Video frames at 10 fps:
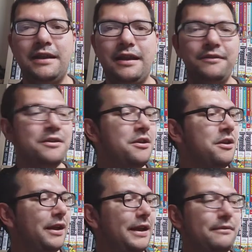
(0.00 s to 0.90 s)

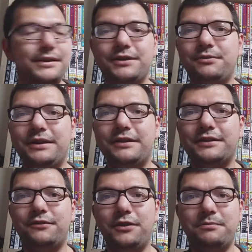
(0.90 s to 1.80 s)
I can't wait to read
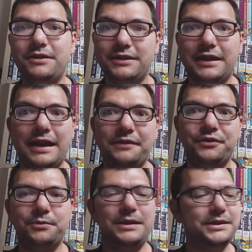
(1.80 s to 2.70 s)
this one because again I've
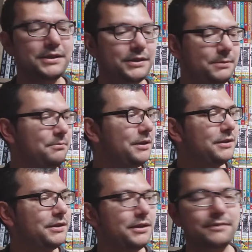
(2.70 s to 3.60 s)
not read it
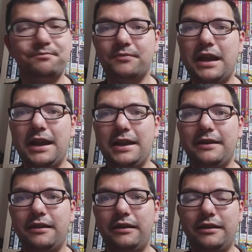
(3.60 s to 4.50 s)
but I,
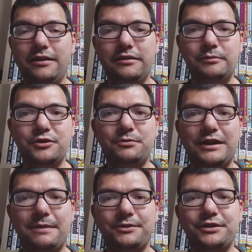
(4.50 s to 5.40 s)
I am super
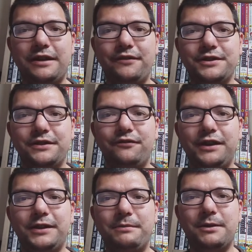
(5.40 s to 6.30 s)
happy to have this and
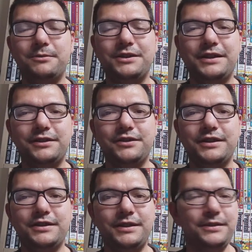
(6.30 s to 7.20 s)
finally be up to date to
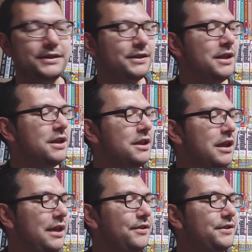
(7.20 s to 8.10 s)
this series
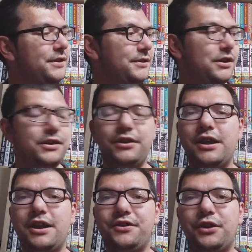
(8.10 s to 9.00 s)
and this is
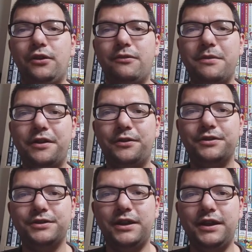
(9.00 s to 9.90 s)
uh, The Girl from the
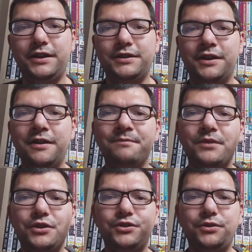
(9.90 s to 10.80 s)
Other Side
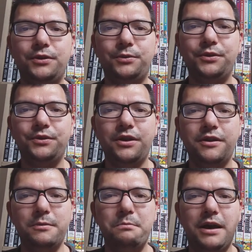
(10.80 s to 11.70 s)
Siúil, a Rún
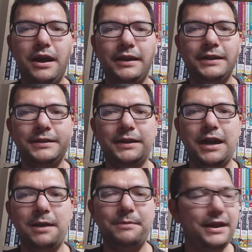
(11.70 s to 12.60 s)
by
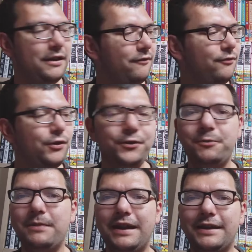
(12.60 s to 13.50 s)
Nagabe
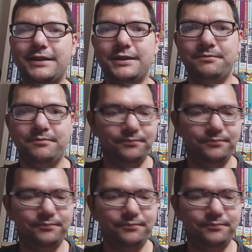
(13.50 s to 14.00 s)
Volume 8